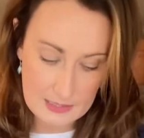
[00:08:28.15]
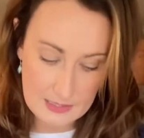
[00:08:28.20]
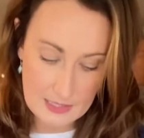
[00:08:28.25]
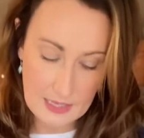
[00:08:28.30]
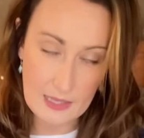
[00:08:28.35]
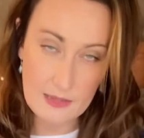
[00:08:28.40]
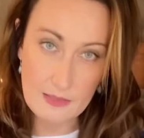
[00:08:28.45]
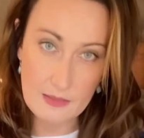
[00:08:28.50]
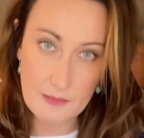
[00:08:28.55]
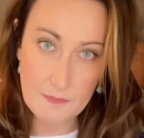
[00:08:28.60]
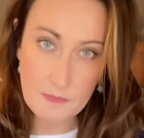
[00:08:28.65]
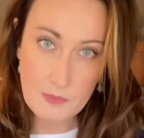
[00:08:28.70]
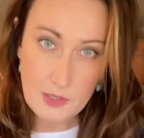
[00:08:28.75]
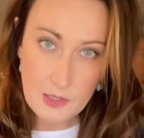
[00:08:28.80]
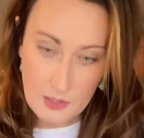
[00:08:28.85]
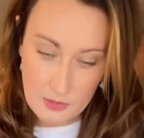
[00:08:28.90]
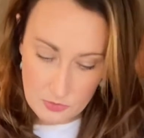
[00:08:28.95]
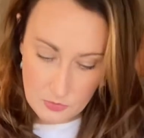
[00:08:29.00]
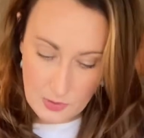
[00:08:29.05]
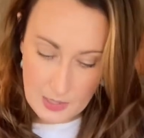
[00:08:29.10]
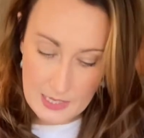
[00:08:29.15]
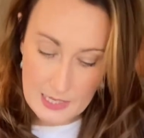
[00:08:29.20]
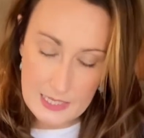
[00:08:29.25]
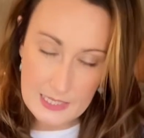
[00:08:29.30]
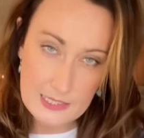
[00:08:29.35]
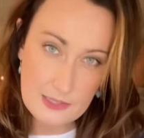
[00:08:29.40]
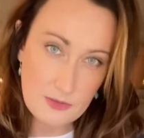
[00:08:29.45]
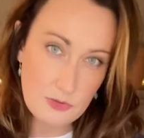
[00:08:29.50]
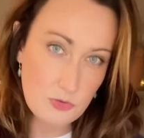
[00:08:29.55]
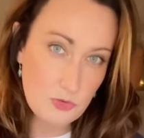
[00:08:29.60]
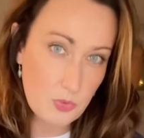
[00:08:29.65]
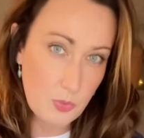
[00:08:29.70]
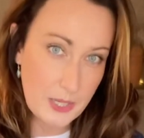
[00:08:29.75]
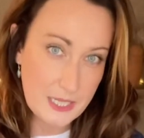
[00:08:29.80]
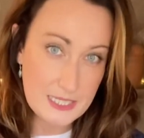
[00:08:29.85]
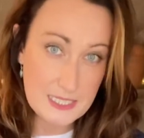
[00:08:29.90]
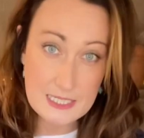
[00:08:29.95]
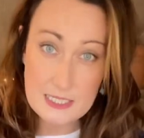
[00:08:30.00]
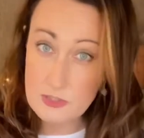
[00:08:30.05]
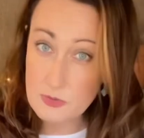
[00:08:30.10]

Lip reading: to get them to at least 20,